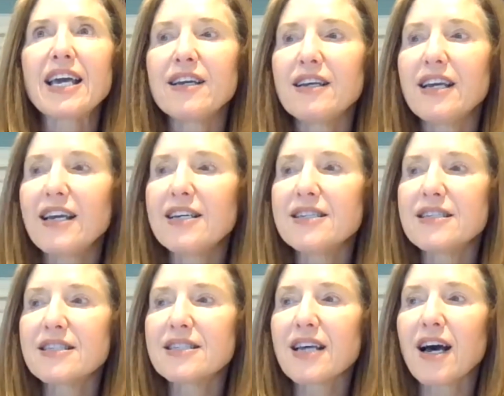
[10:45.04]

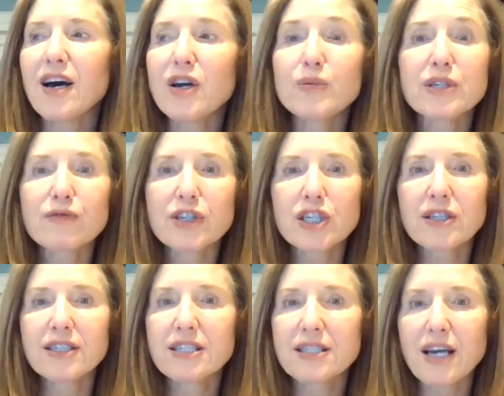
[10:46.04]
It was
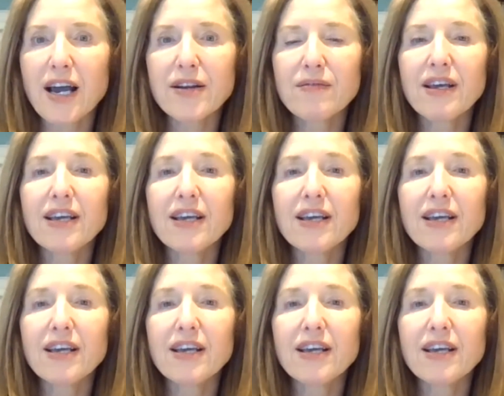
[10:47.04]
originally designed,